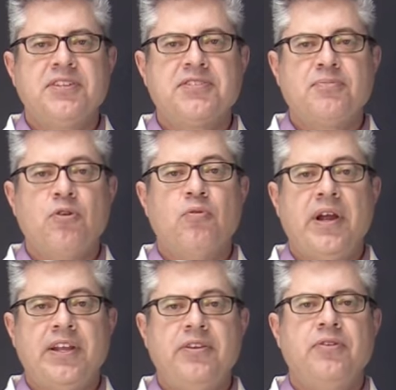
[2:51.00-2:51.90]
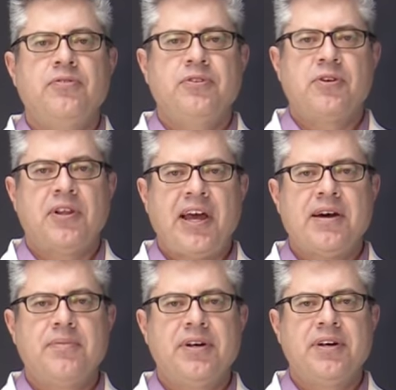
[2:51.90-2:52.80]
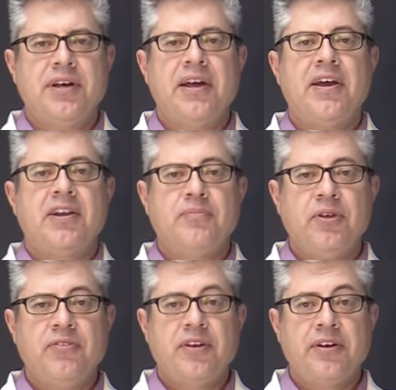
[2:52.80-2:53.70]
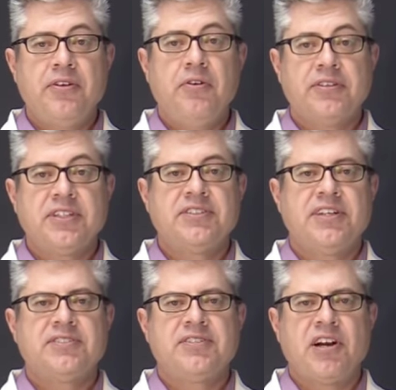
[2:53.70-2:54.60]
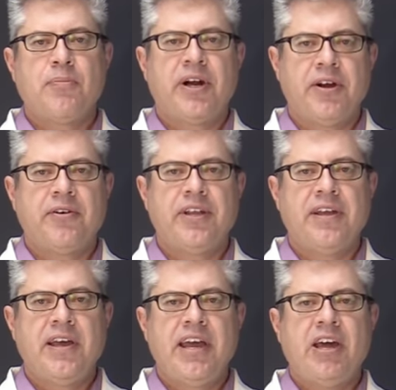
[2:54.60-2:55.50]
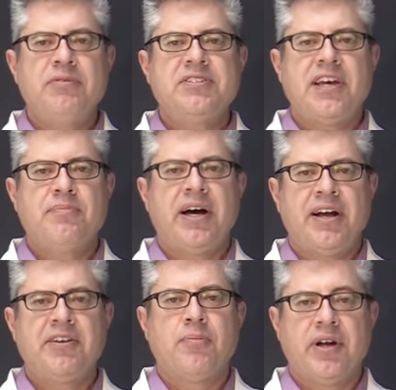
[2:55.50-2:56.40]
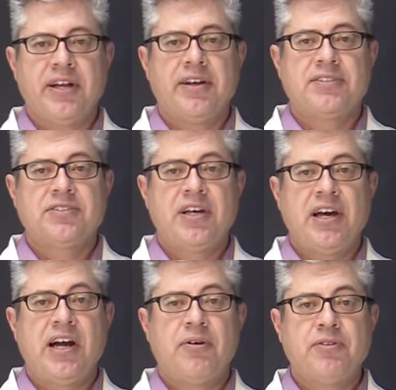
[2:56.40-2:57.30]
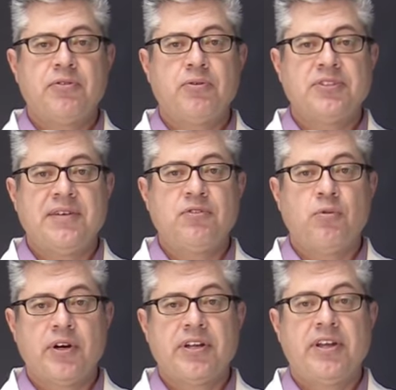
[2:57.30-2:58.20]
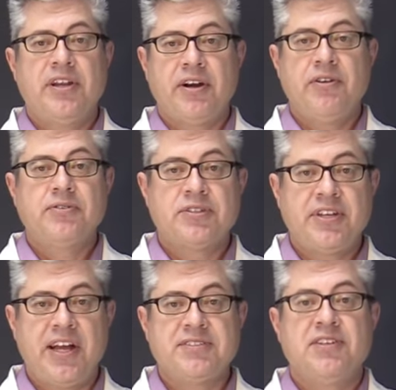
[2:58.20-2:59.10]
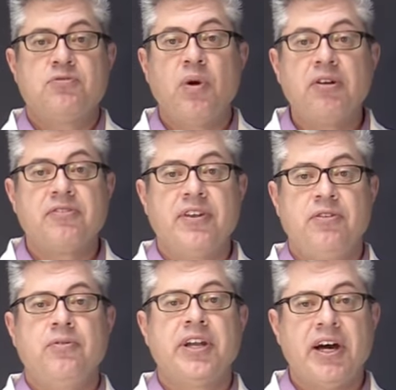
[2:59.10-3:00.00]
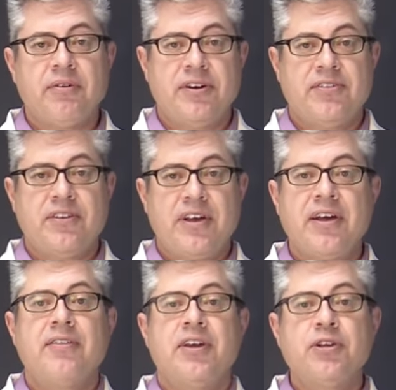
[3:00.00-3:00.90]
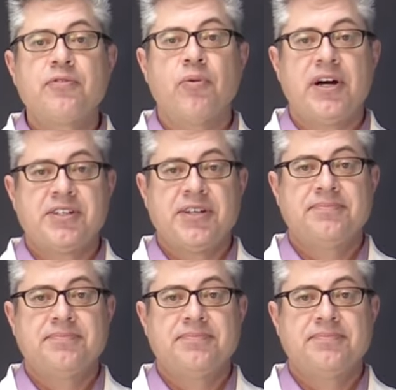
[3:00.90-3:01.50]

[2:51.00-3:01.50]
system ready to use in your lab. At Amuza, your success is our priority, and we stand behind our products. Our tools have to work in our users' hands as well as they do in ours. Thank you for watching.